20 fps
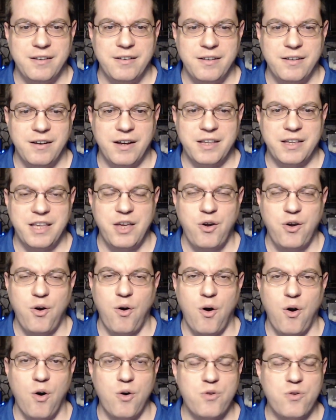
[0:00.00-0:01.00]

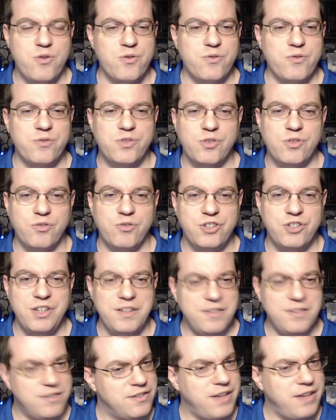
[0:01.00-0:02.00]
Akiko Oku. So
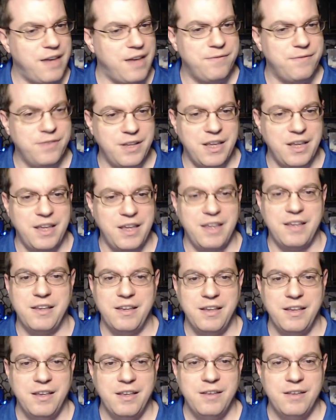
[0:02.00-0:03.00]
she's definitely
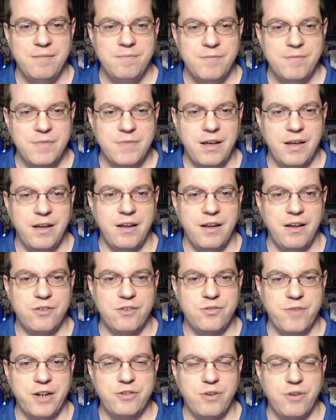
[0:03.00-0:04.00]
uh, a
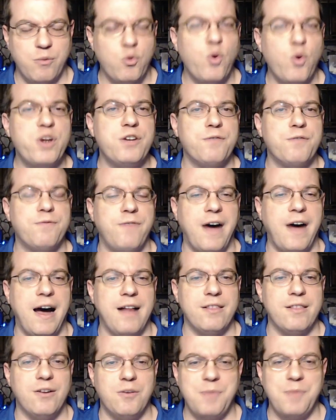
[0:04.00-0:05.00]
director I'm going to
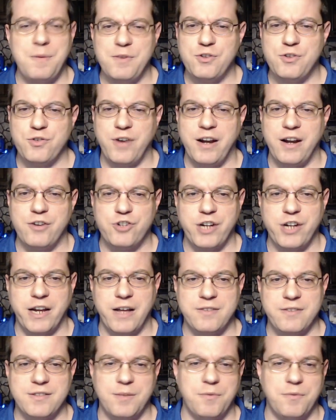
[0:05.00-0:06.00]
follow. Maybe try to check
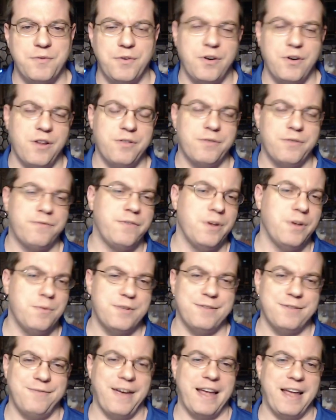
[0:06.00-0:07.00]
out some of her other
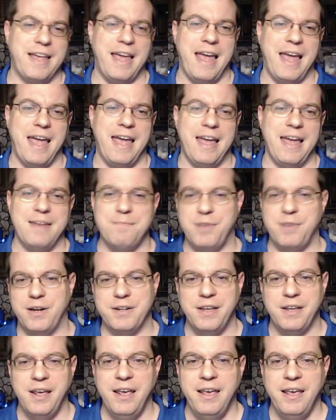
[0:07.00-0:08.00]
films if I can,
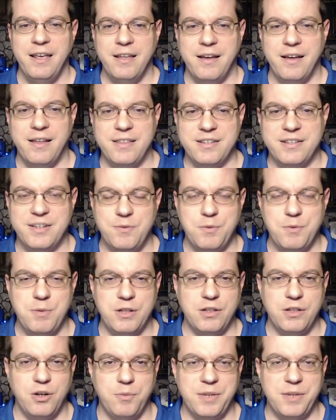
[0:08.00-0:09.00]
but uh, they seem to be
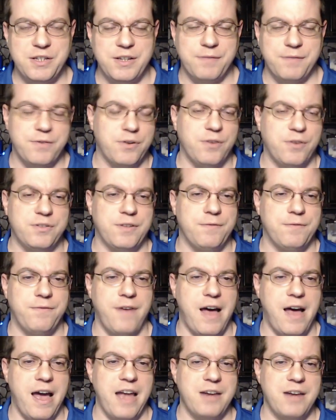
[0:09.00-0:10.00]
a little bit difficult to
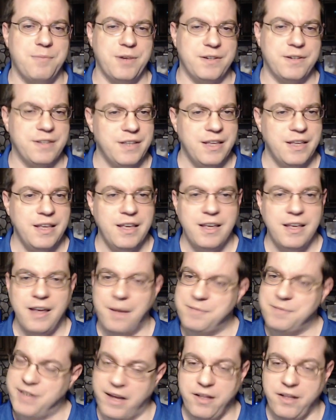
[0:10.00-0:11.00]
find. But
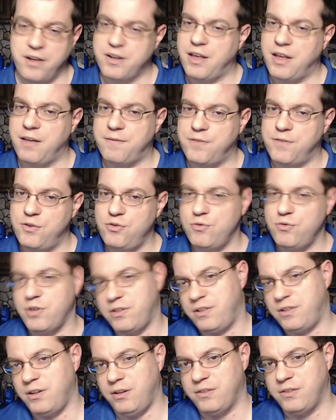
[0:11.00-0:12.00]
I'm telling you, if you do a
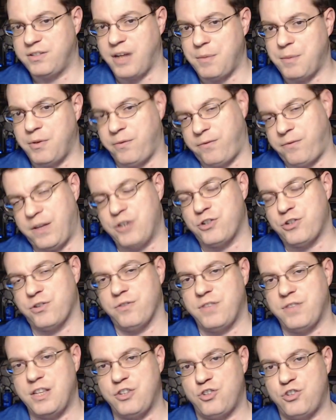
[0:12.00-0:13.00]
little double feature
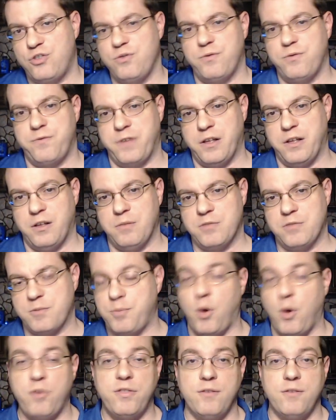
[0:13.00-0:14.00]
of these two films,
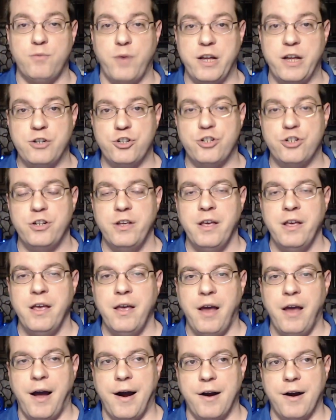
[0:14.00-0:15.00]
both of which
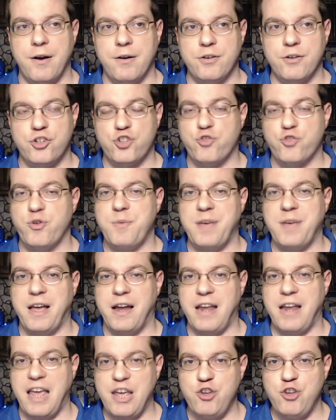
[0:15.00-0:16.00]
are streaming
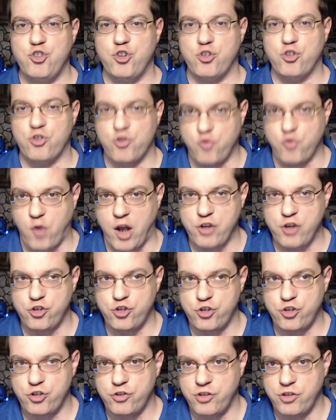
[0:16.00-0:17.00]
on Asian
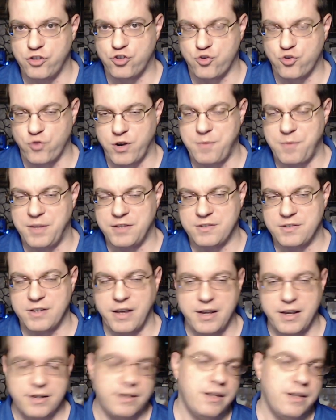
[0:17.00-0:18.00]
Crush, the streaming
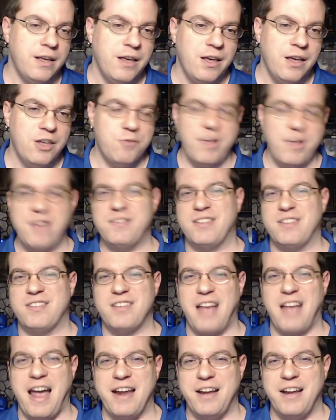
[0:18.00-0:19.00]
site, you may have to
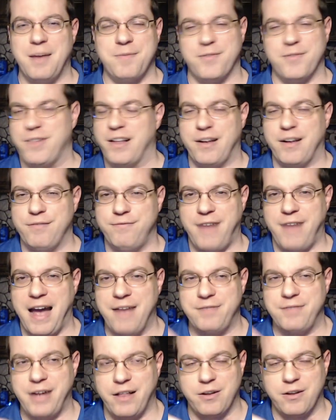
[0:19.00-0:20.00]
sign up for like a
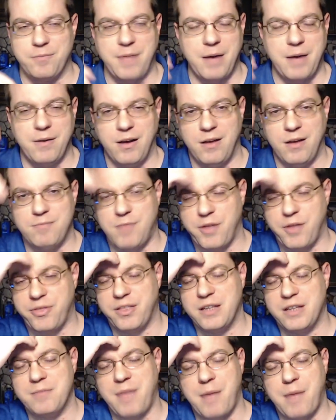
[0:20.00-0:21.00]
five dollar uh,
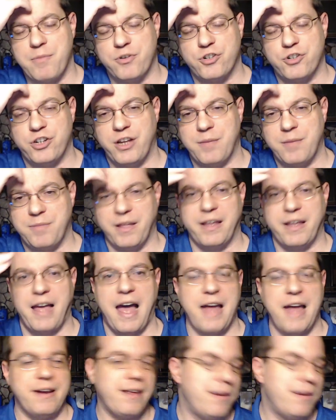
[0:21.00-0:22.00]
monthly membership like
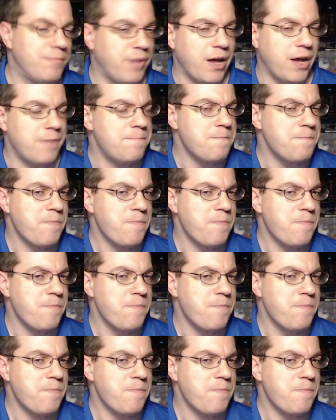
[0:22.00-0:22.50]
I did, but